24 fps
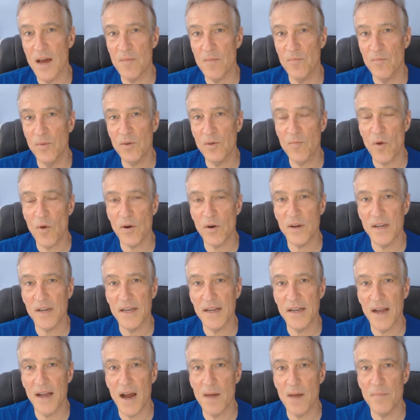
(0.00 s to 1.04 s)
a lot book marketing
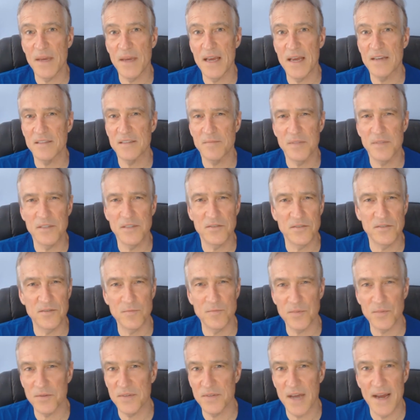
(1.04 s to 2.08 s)
copy has to be
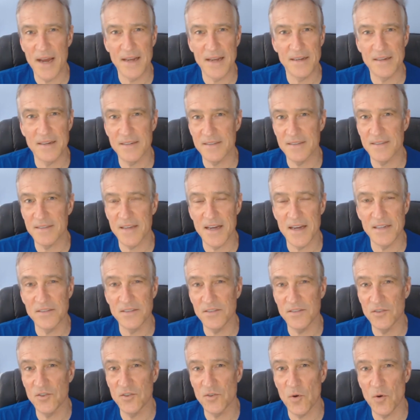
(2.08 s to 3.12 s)
super tight and concise
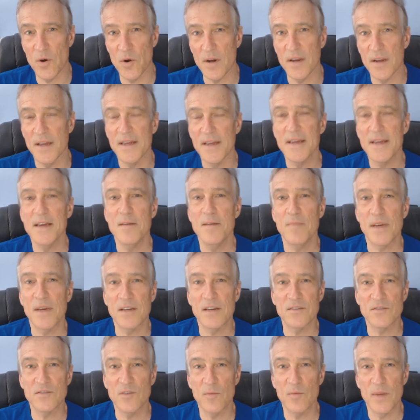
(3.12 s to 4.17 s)
and short
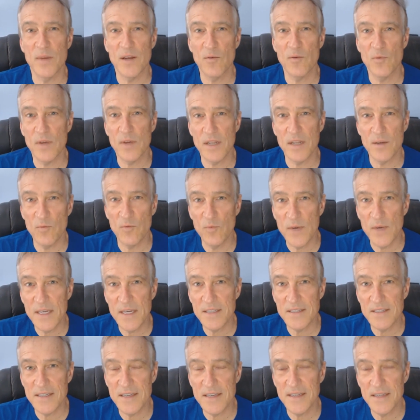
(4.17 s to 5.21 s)
because nobody really
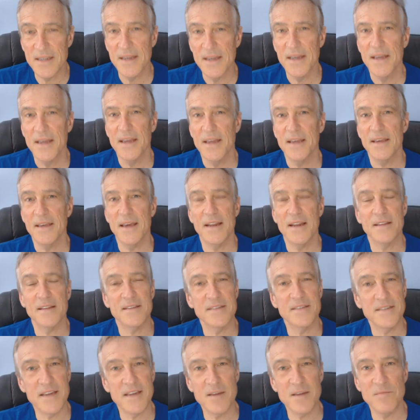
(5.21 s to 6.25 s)
reads it. Yet at the
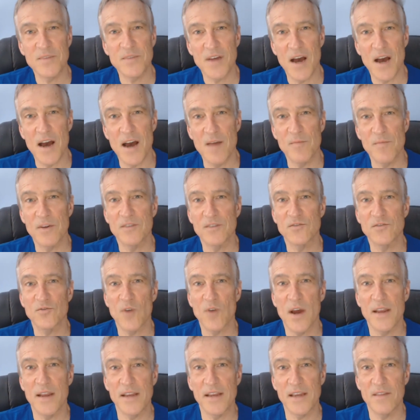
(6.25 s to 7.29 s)
same time, you're
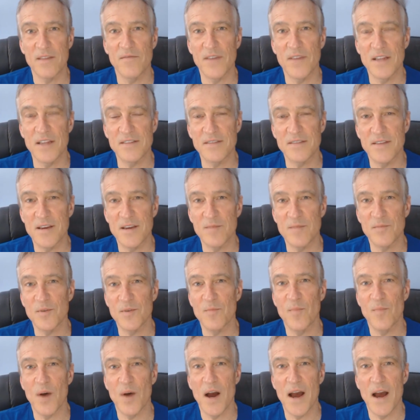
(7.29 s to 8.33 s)
trying to convince them to
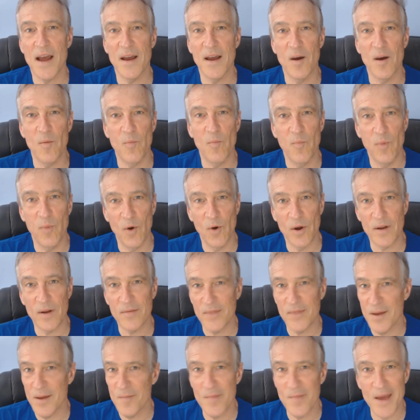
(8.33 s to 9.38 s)
buy a book
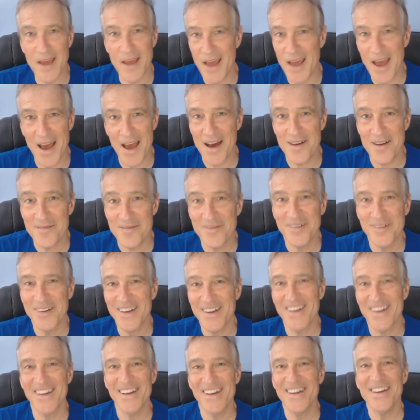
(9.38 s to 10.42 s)
that may have
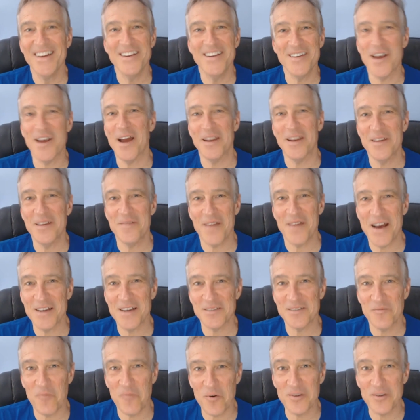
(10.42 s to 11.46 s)

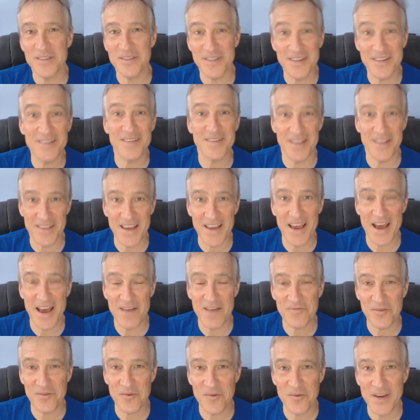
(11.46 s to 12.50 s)
90,000 words in it that they
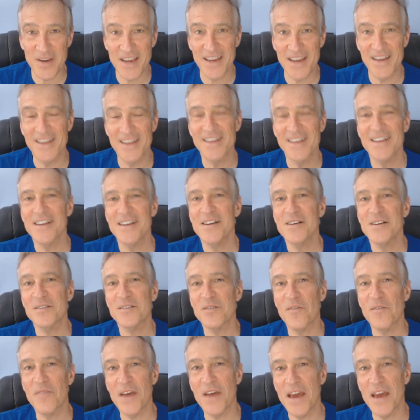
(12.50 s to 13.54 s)
have to read.
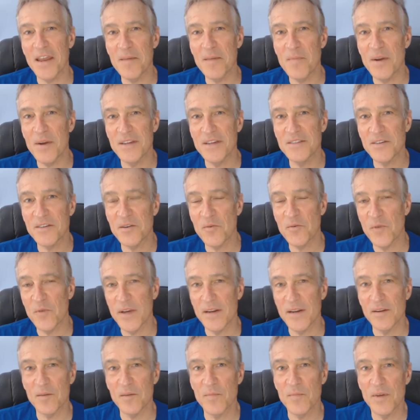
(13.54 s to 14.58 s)
So if anybody's going to read
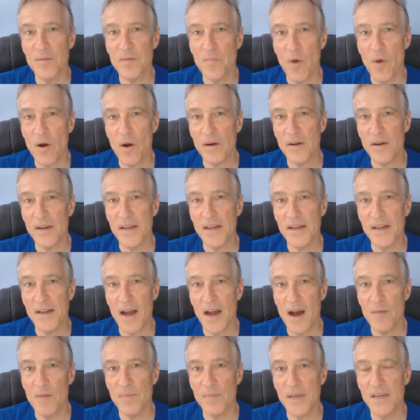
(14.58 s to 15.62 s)
a little bit of marketing
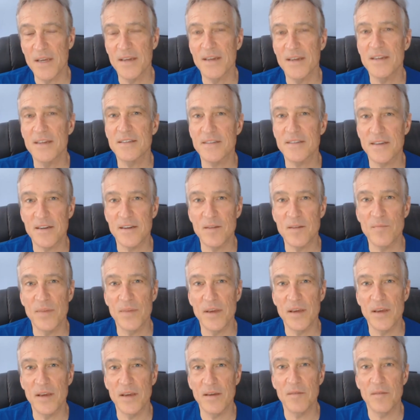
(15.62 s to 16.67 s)
copy, it's going to
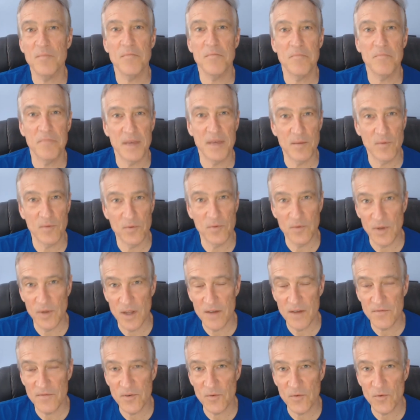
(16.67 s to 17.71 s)
be people who
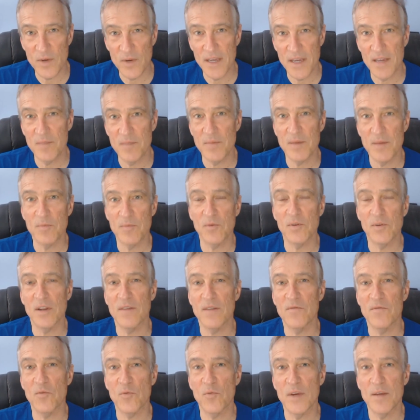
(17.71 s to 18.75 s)
love to read, people who
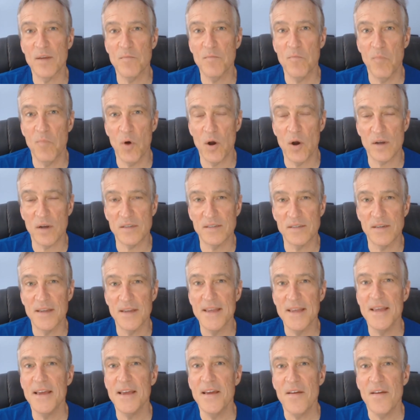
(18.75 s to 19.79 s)
love to read books.